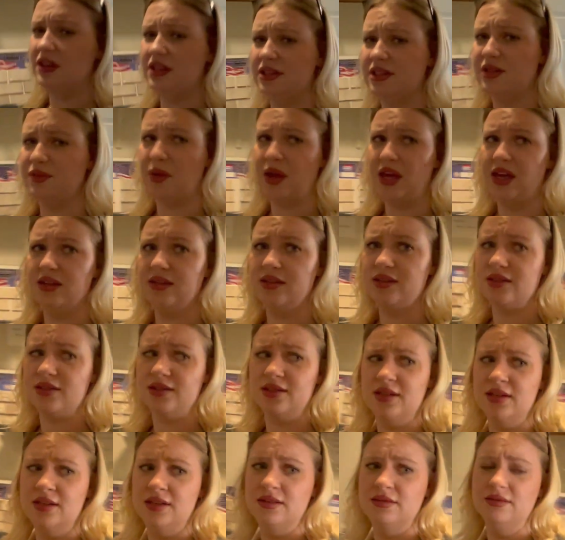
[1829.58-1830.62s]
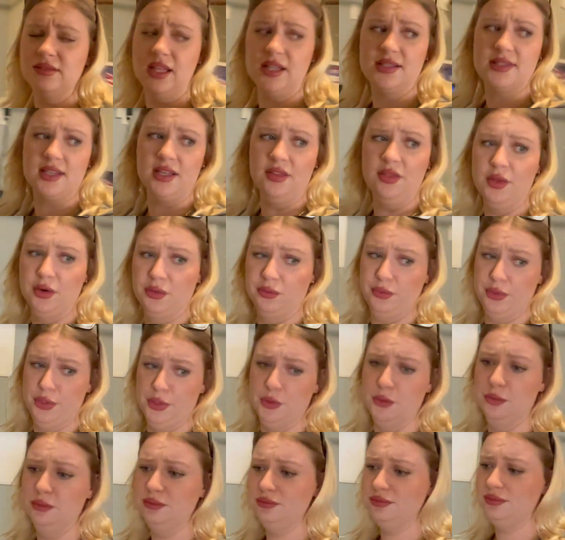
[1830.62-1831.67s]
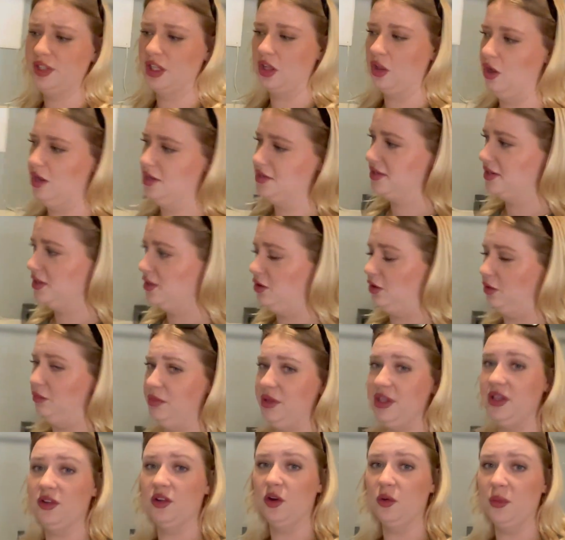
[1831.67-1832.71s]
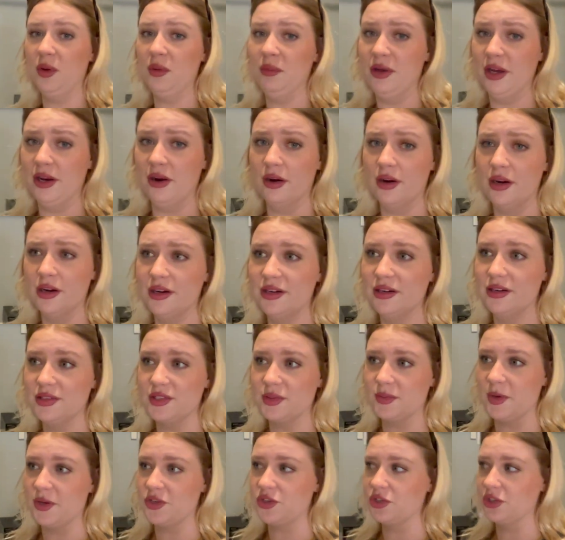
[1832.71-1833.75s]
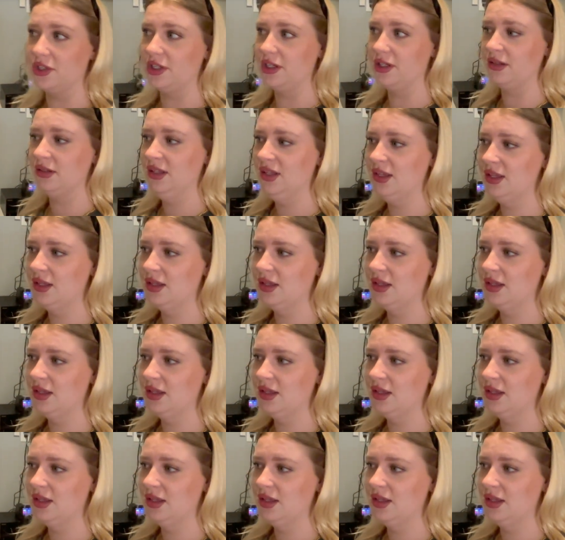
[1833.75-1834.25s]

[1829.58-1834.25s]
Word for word: the space that's in the room, the closet could be a little bit bigger, especially